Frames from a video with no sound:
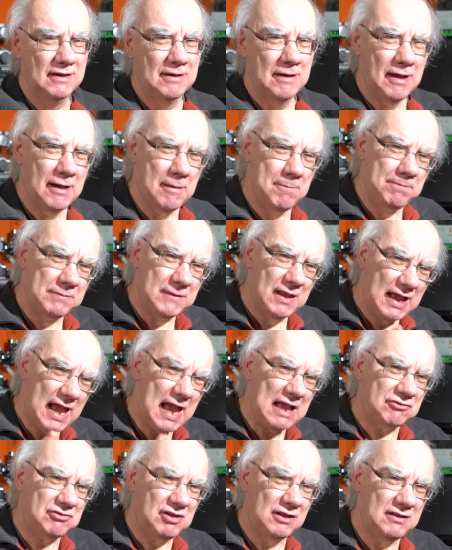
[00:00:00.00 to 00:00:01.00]
Um,
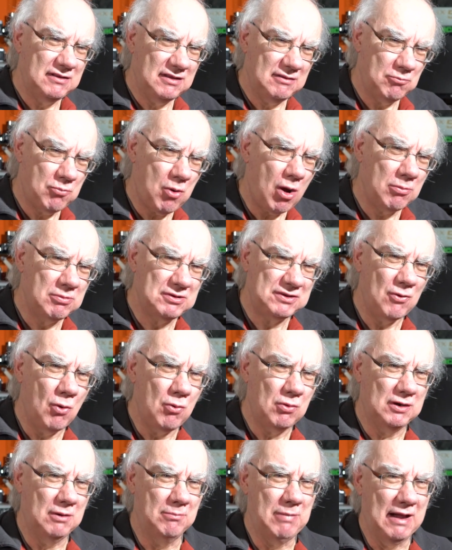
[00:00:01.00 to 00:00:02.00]
actually, while we're
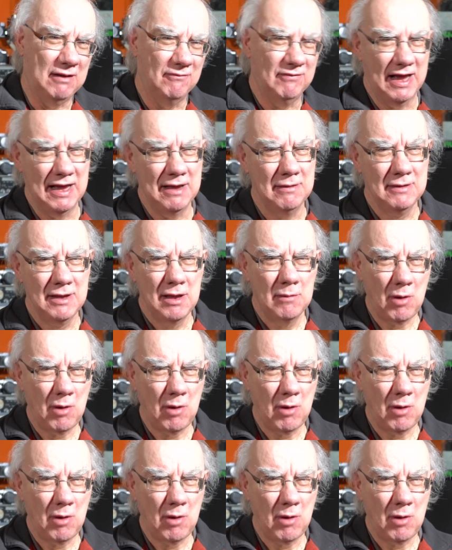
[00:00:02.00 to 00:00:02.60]
talking about that,